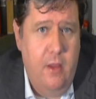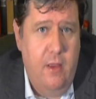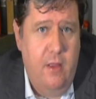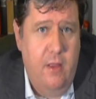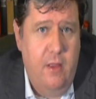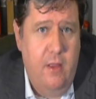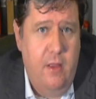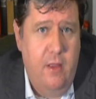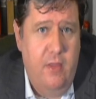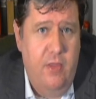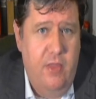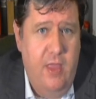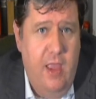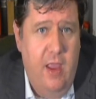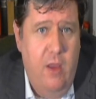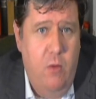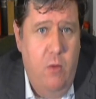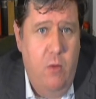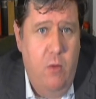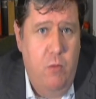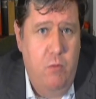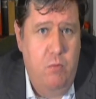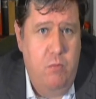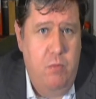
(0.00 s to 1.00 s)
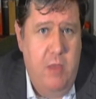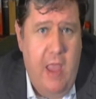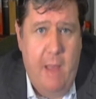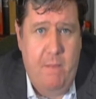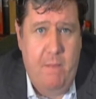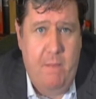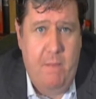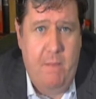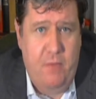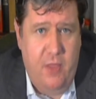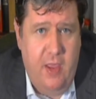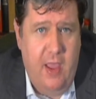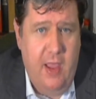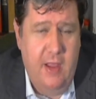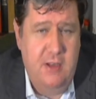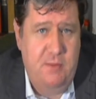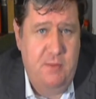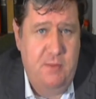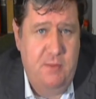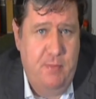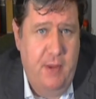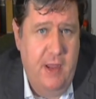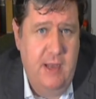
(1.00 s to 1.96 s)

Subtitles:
They kept the king's peace,